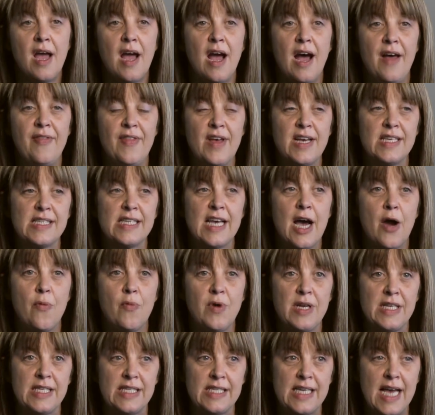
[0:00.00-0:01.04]
And that's how
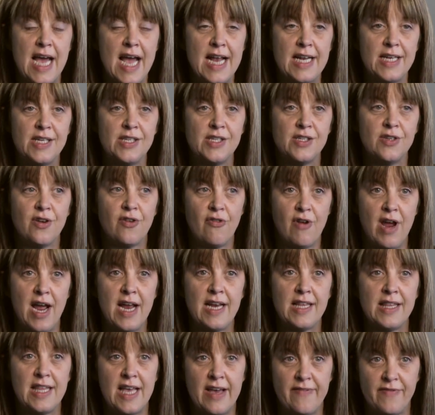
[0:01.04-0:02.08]
we tend to
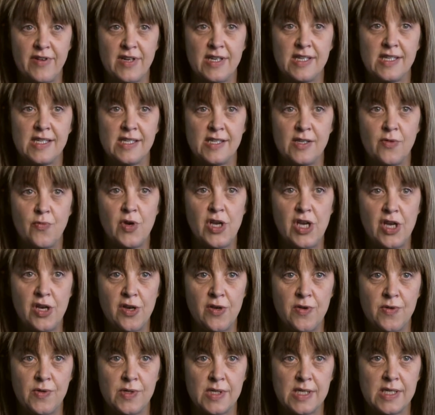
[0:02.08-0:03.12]
grade the evidence that we
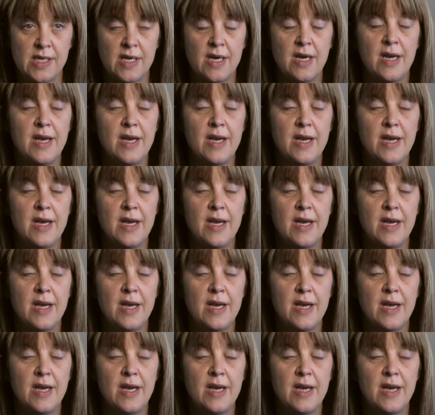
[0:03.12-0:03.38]
use.